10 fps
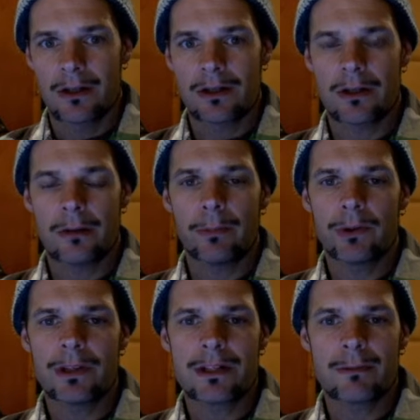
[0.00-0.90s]
So, to
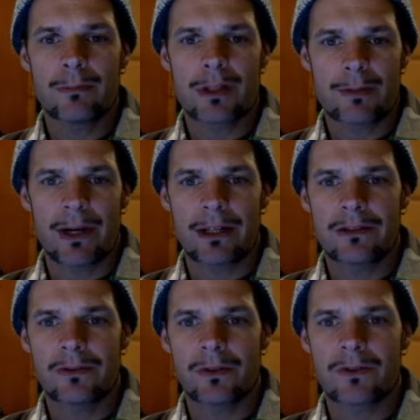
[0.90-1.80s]
put this in
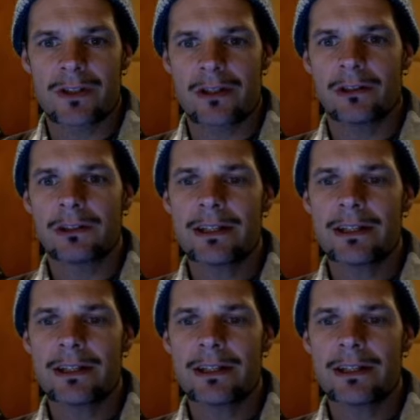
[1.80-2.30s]
perspective of a song,